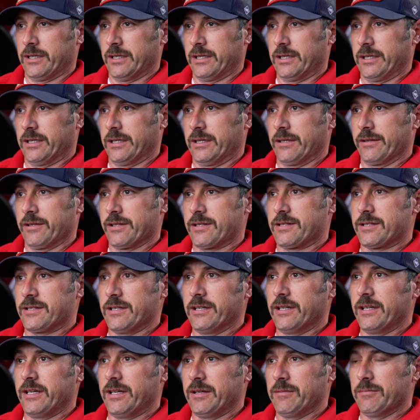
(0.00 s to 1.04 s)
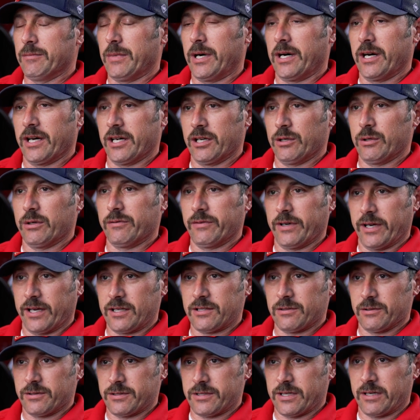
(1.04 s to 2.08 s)
The city motto of
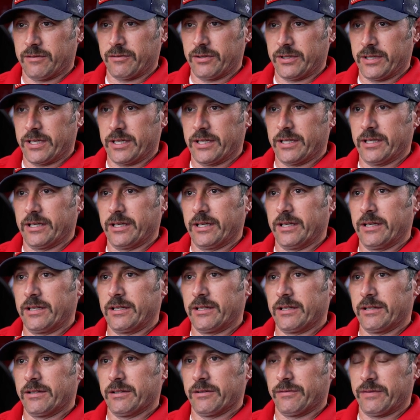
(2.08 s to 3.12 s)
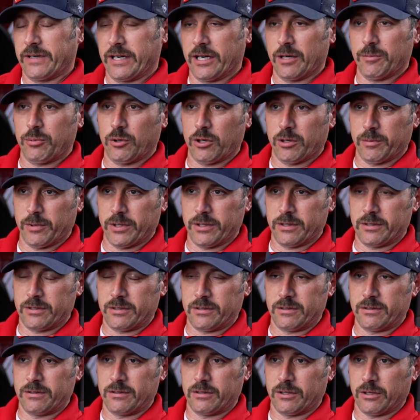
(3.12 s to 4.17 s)
excellence every day, the fire department
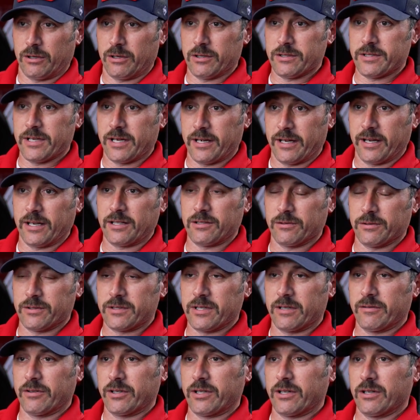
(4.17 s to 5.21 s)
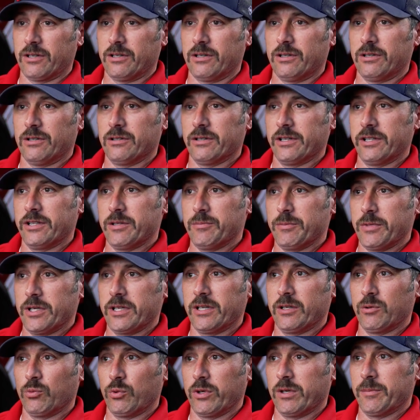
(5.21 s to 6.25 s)
calls that excellence every call, and the
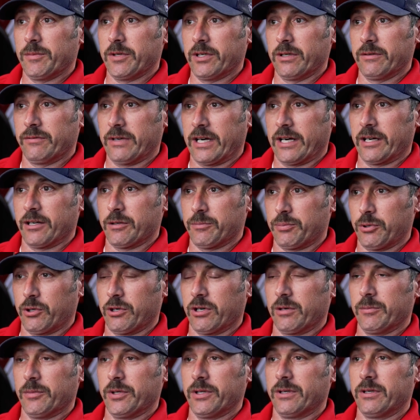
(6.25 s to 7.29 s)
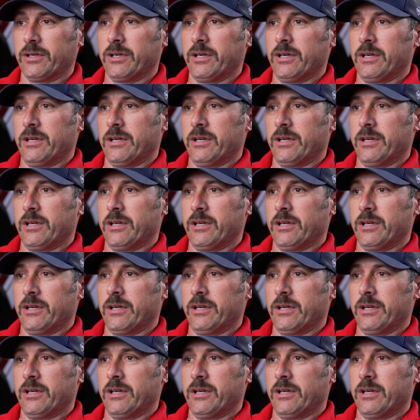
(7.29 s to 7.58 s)
men and women of our department